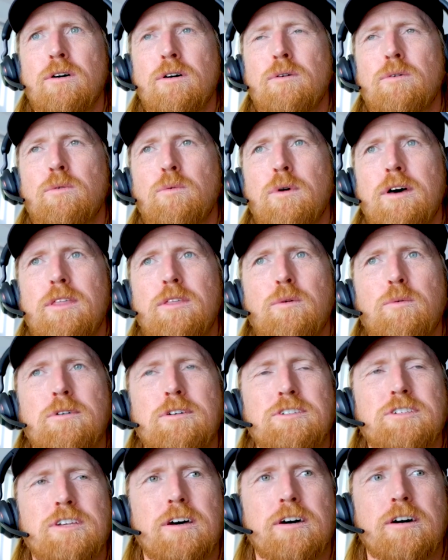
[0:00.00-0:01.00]
whether it
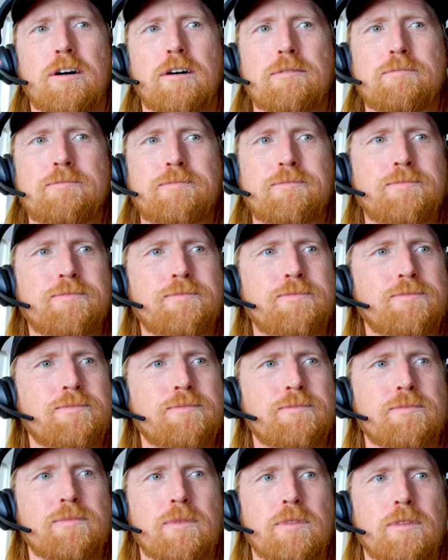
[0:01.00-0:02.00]
was
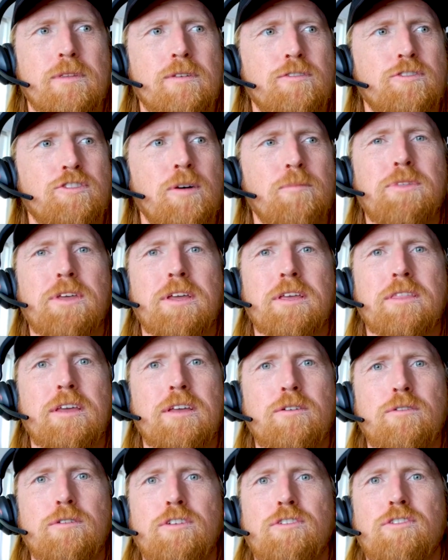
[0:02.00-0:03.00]
something
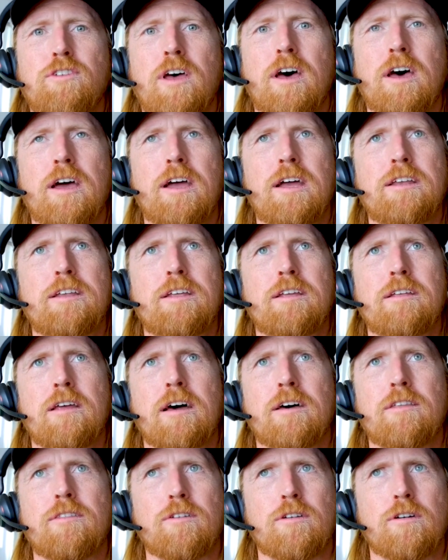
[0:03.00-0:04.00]
that you designed
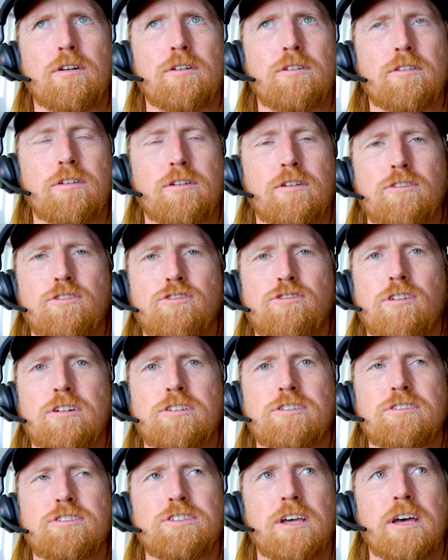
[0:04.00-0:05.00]
under the
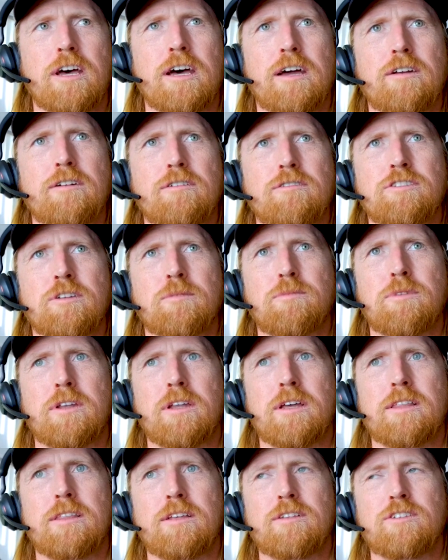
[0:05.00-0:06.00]
construction side or
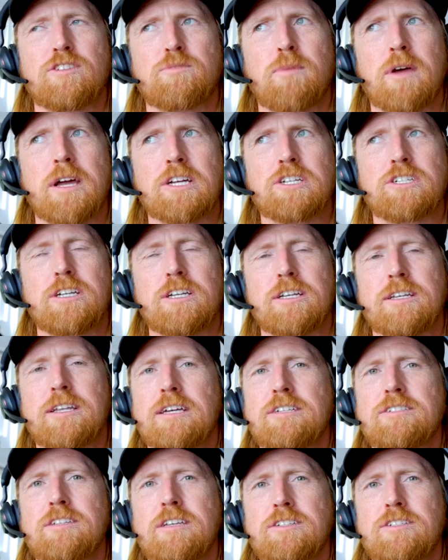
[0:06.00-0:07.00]
something on the inspection and
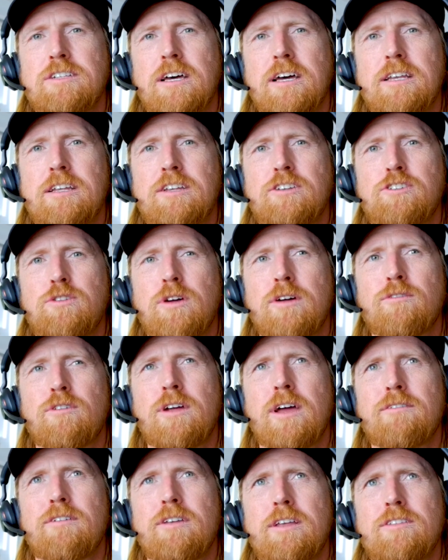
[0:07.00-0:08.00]
testing side? Did you ever
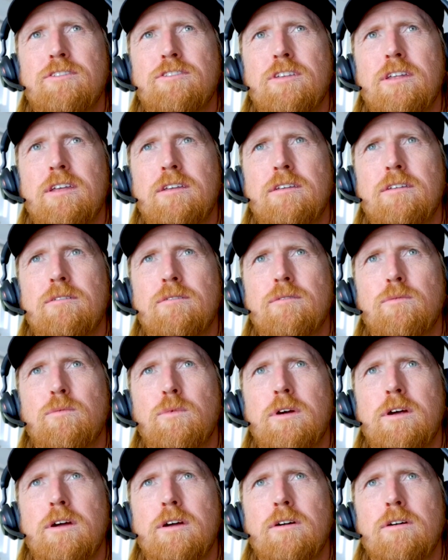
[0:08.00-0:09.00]
have an incident
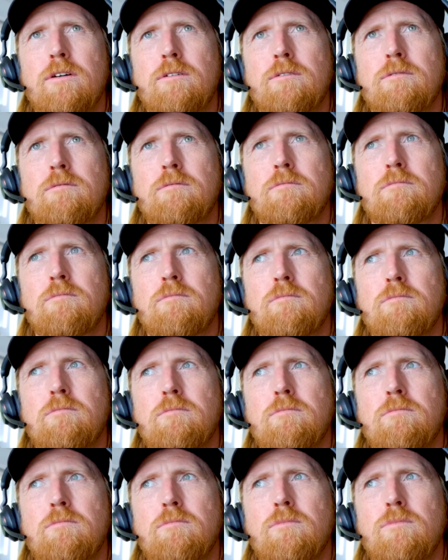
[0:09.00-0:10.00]
where
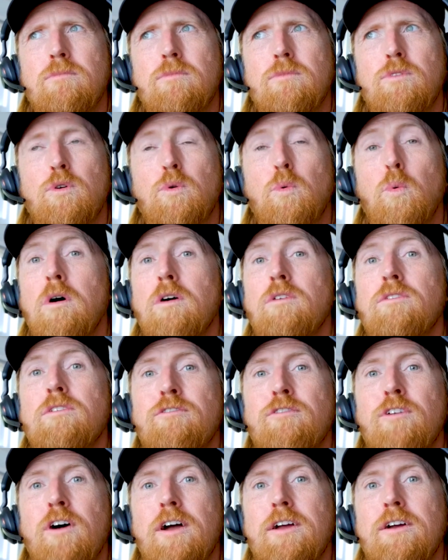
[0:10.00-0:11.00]
there was a
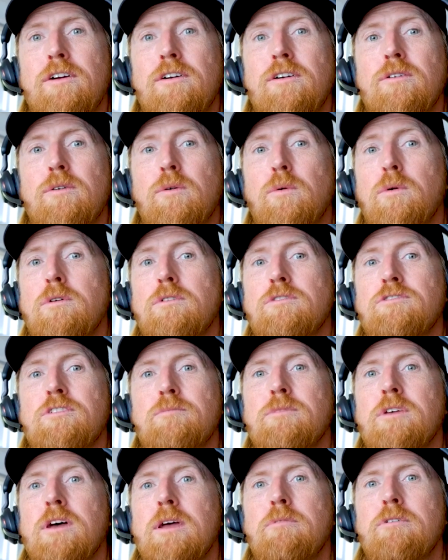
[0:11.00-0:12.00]
fire or
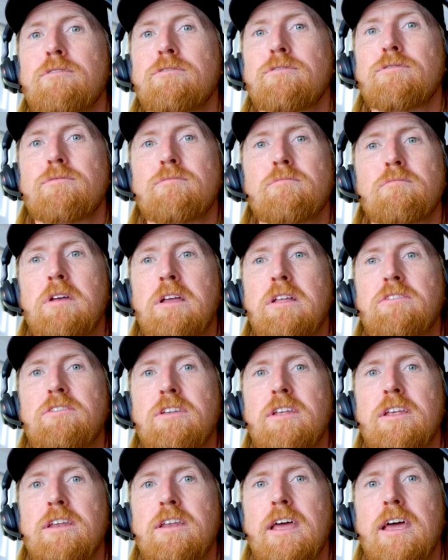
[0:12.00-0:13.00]
some type of
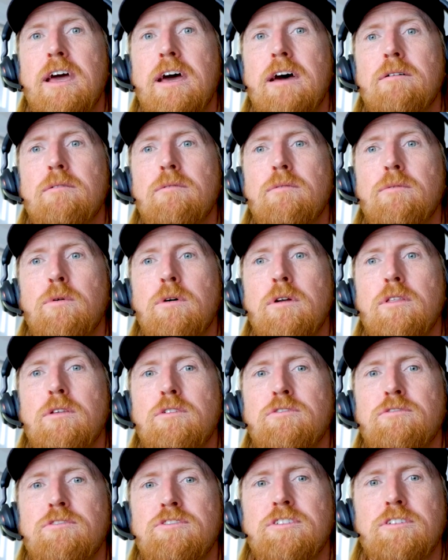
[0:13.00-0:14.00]
incident at one of
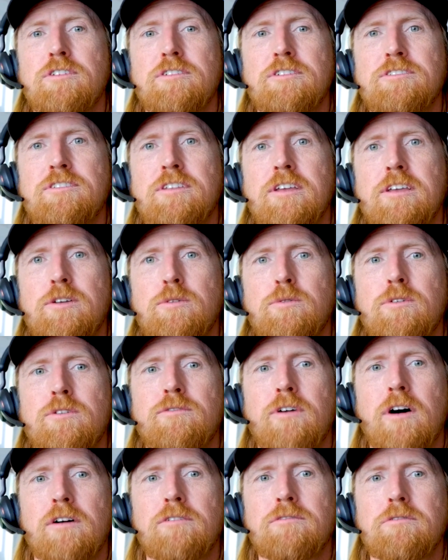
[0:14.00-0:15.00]
those facilities that you were
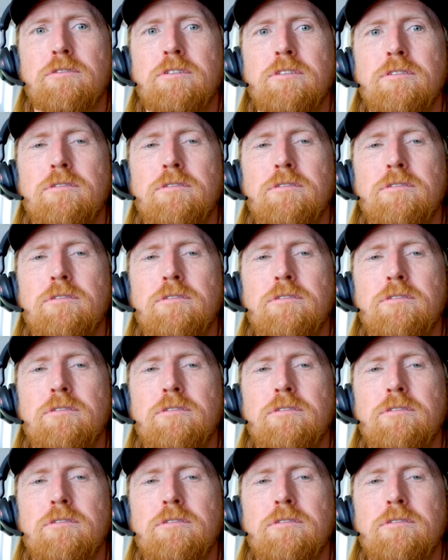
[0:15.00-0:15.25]
involved with?